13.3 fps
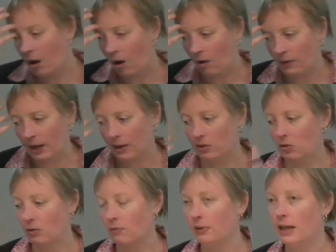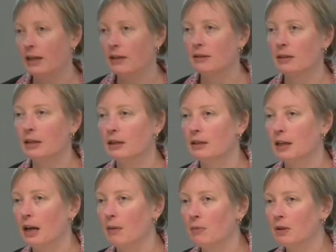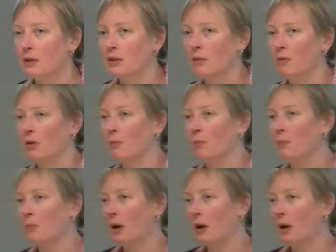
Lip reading: of our sort of legacy contaminants, some of the